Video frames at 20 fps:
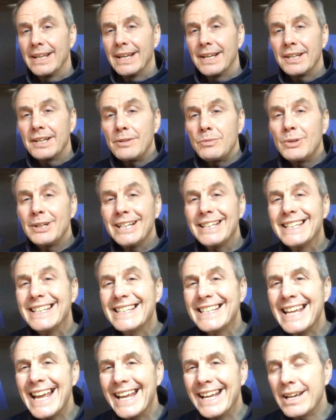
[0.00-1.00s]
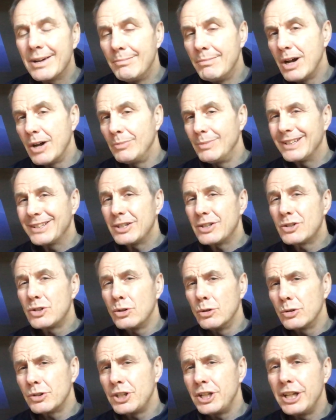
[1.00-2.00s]
And I wanted to take a moment to
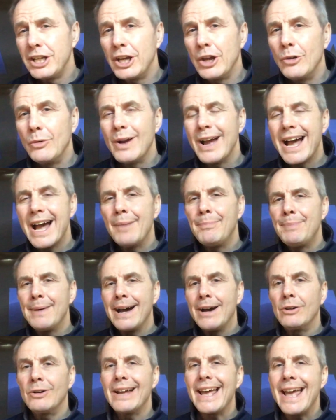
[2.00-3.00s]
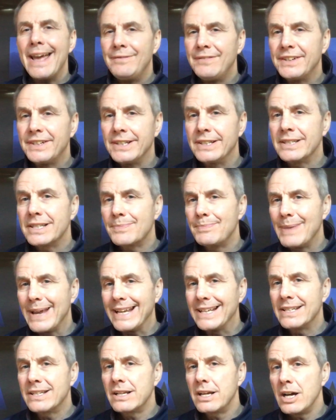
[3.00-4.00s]
talk to you about
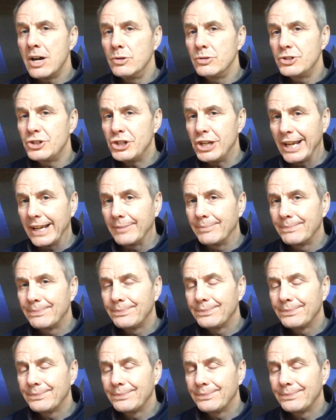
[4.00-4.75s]
evidence-based coaching.